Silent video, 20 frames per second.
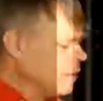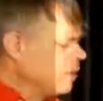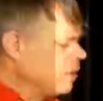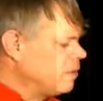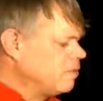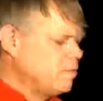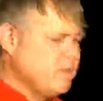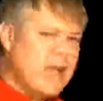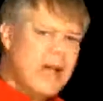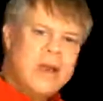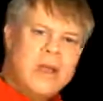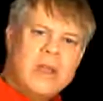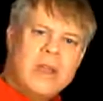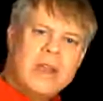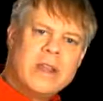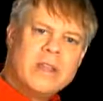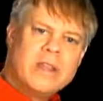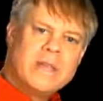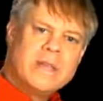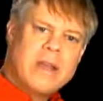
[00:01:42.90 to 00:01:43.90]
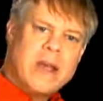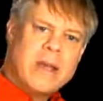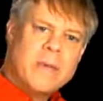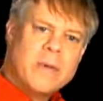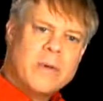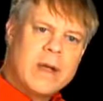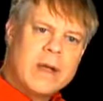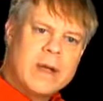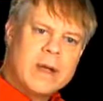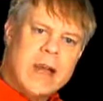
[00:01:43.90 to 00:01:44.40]
But how do you get it to
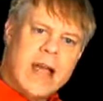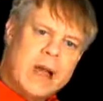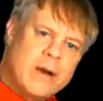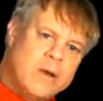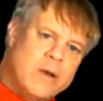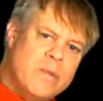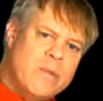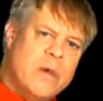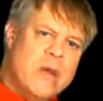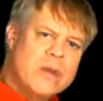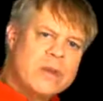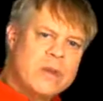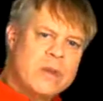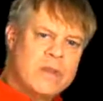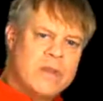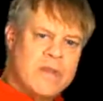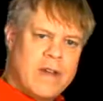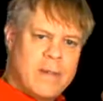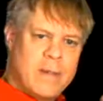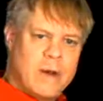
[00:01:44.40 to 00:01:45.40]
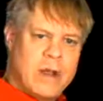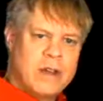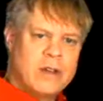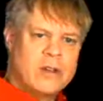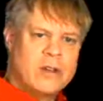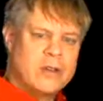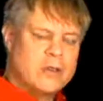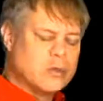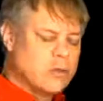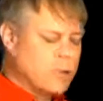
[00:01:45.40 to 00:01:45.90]
vibrate, and how do you measure its
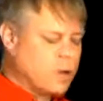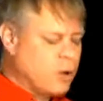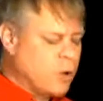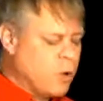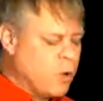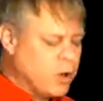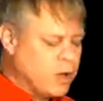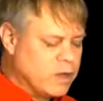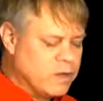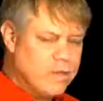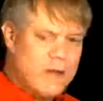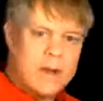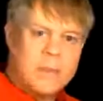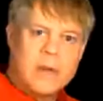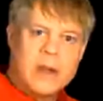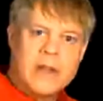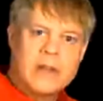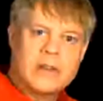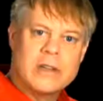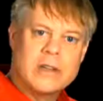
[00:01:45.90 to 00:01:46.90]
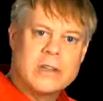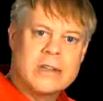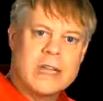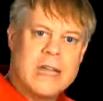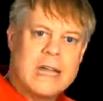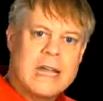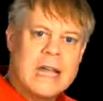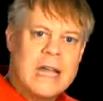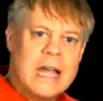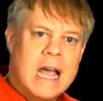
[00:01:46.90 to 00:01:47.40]
vibrations or record its vibrations?
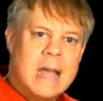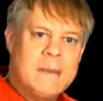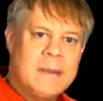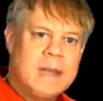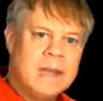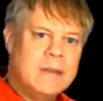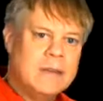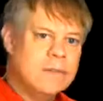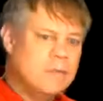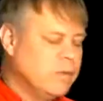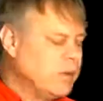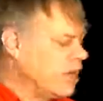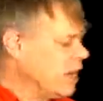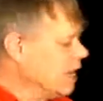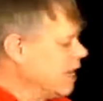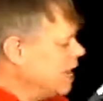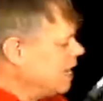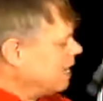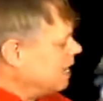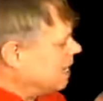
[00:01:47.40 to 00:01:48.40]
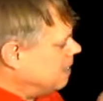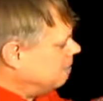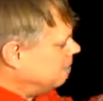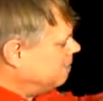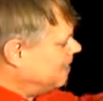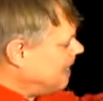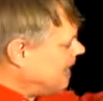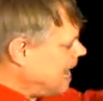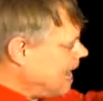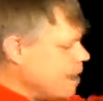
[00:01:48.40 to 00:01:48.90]
I mean, we cannot get a
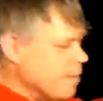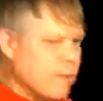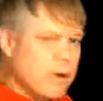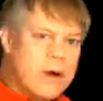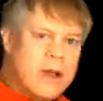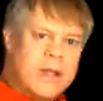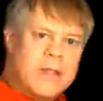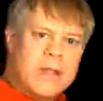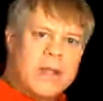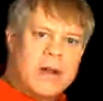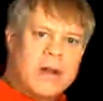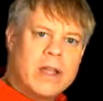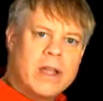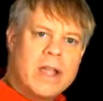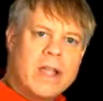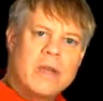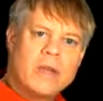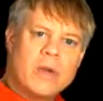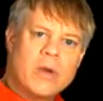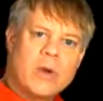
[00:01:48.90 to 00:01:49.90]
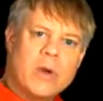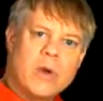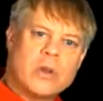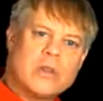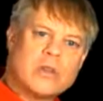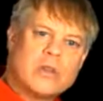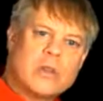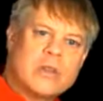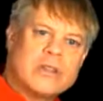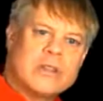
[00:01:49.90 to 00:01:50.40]
hammer in there to hit the
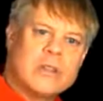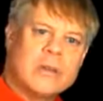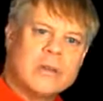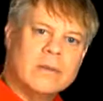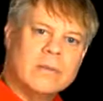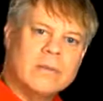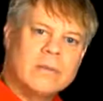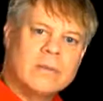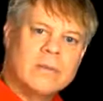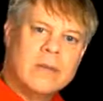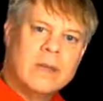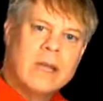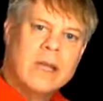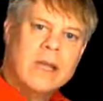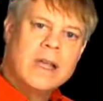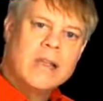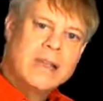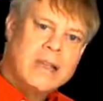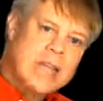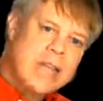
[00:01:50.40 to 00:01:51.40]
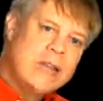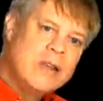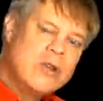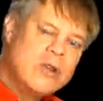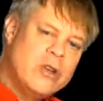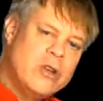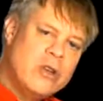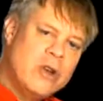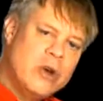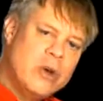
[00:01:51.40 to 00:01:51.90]
quartz crystal. The
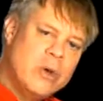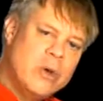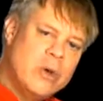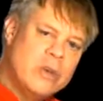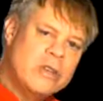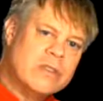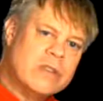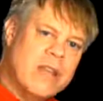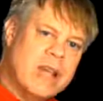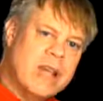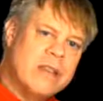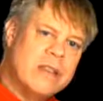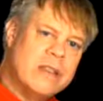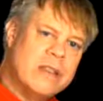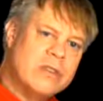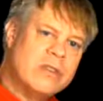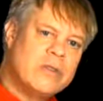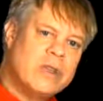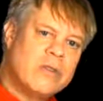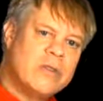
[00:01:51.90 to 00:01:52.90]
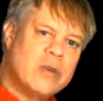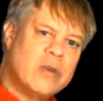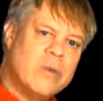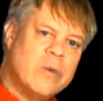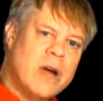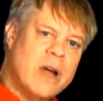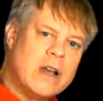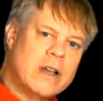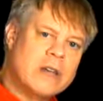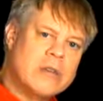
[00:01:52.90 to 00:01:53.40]
engineer who designed this digital
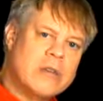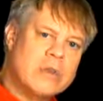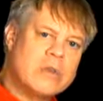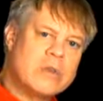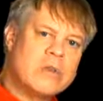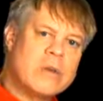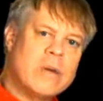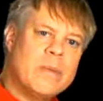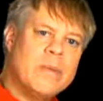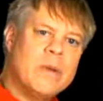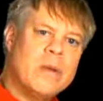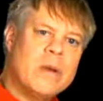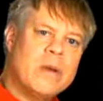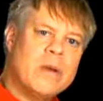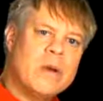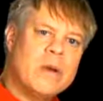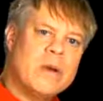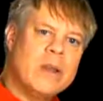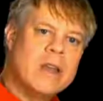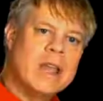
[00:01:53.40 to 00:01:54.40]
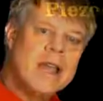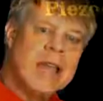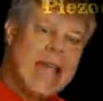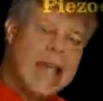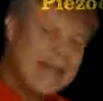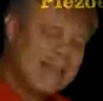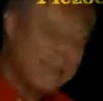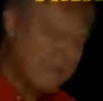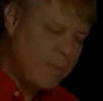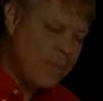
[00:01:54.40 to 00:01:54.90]
watch used something known as